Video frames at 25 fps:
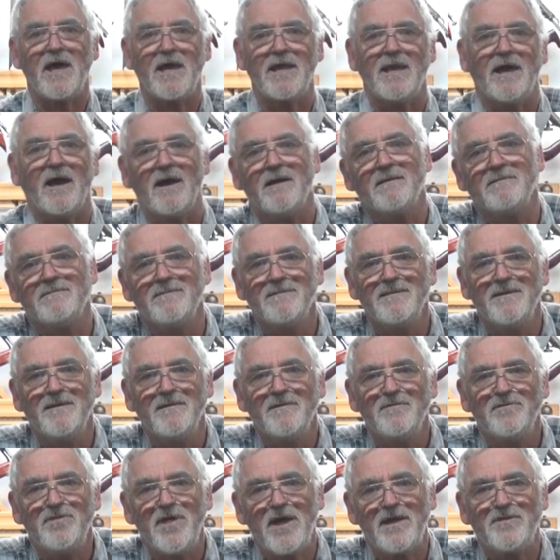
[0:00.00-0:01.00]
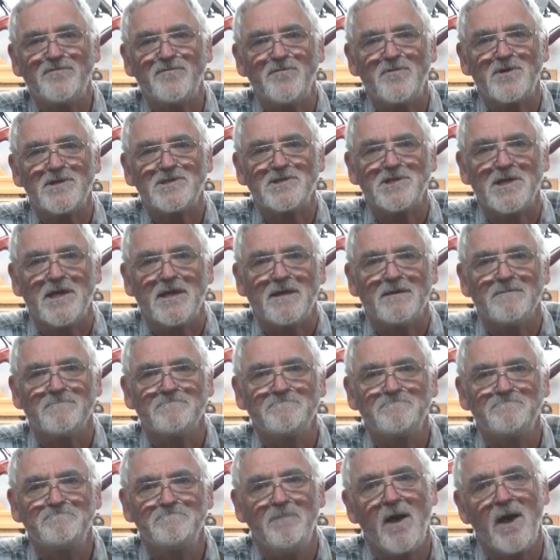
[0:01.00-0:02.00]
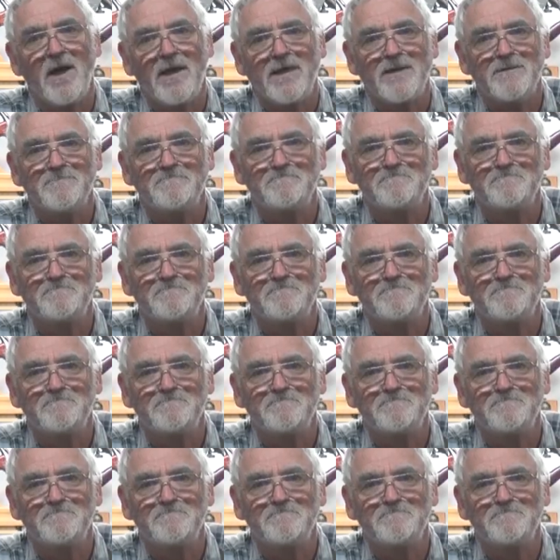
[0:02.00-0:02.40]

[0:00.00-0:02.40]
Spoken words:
later. Thanks for watching. Bye.